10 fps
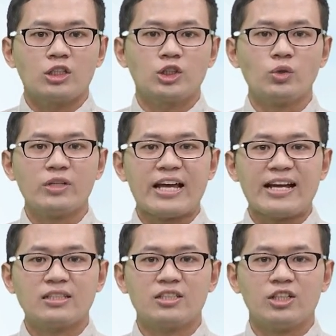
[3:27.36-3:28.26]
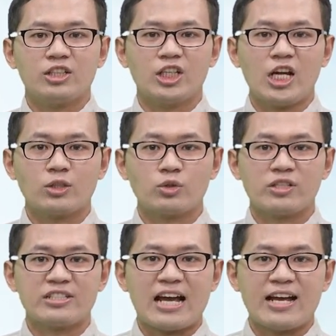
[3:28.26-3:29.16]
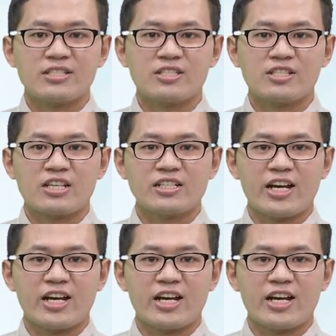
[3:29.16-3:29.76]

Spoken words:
Note that electrolytes such